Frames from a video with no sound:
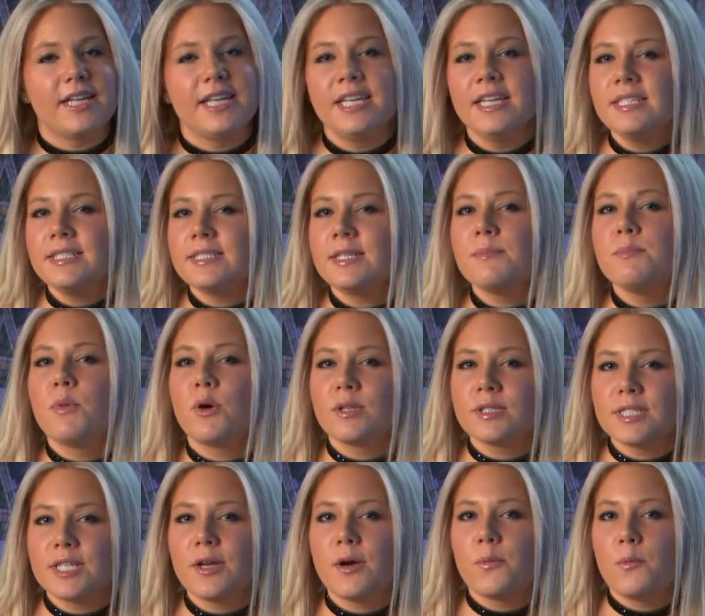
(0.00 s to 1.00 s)
He is the
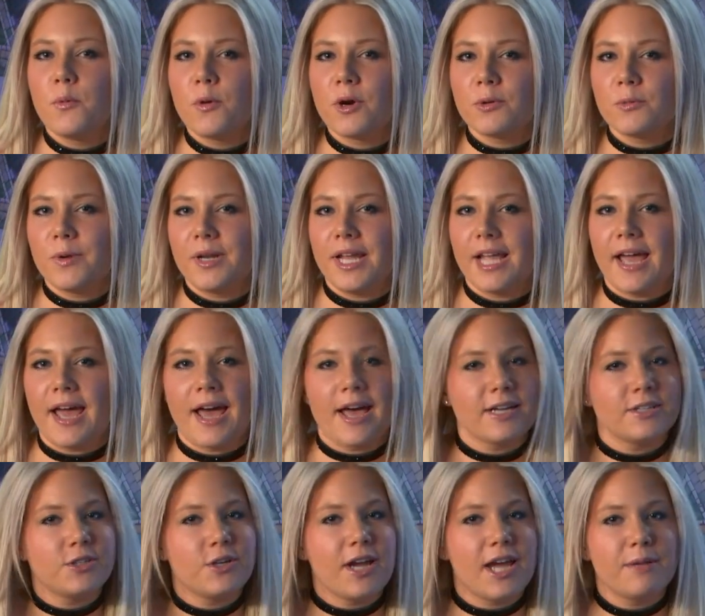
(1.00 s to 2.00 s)
multi-award-winning
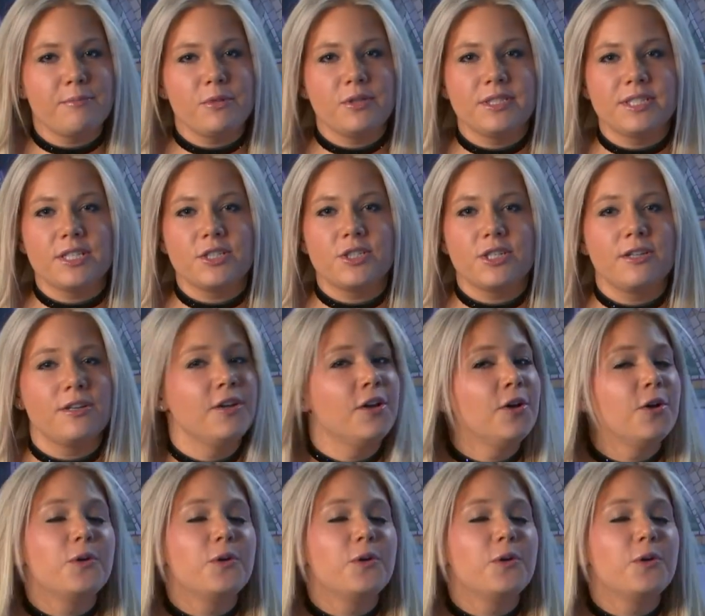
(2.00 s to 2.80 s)
actor and musician